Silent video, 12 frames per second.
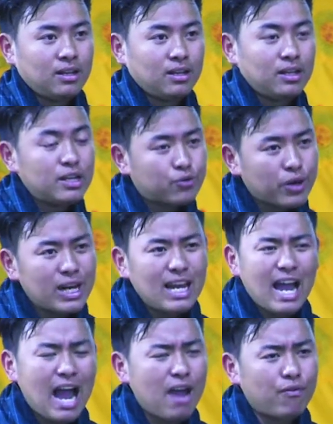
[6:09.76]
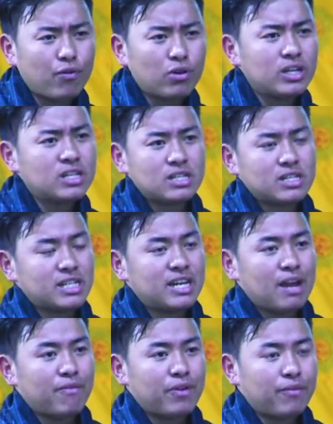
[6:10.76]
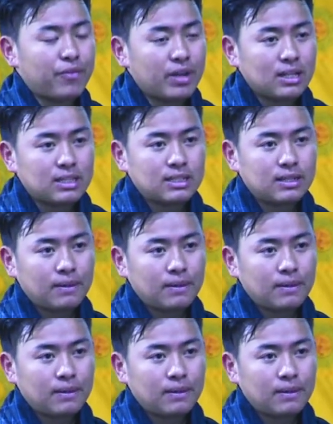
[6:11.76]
Literally, I volunteered in every field.